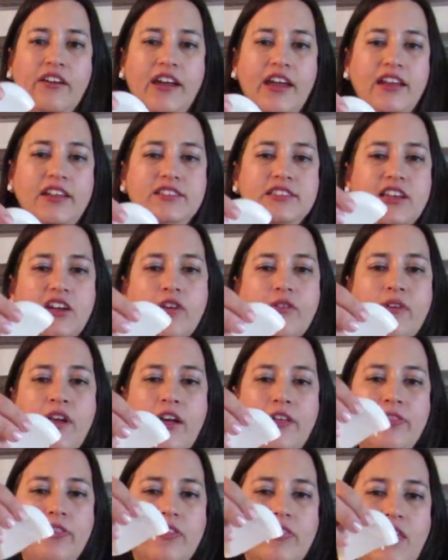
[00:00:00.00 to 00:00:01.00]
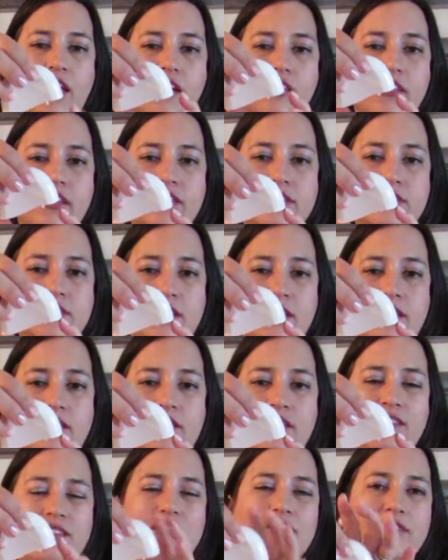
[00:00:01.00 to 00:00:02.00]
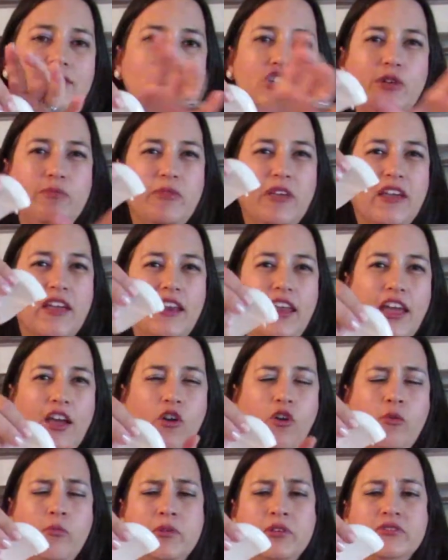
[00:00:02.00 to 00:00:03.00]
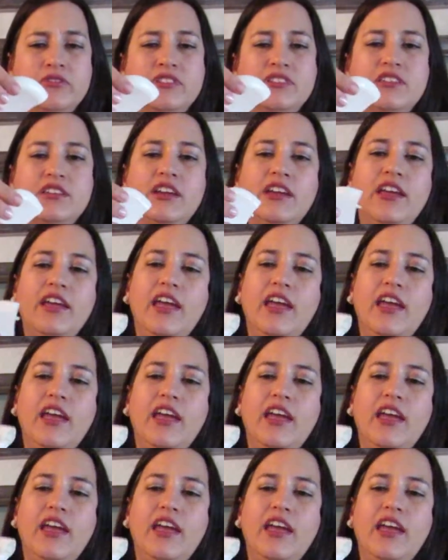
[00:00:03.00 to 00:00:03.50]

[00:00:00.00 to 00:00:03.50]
And it's like a round thing that clicks in. It's shaped like an egg almost.